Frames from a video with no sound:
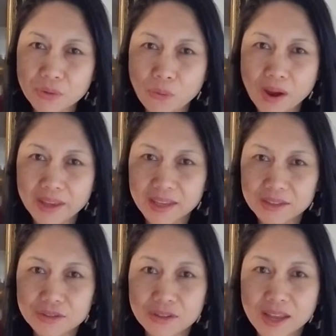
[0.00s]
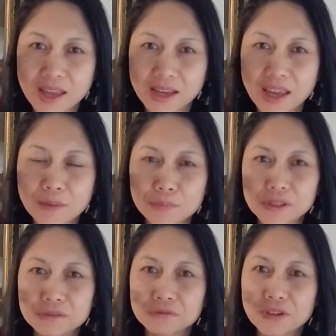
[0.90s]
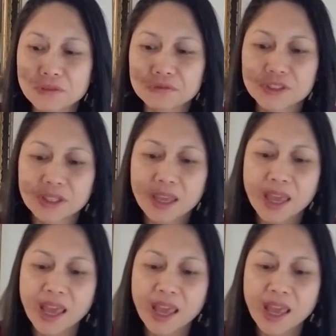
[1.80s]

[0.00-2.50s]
quiet today, April 5th.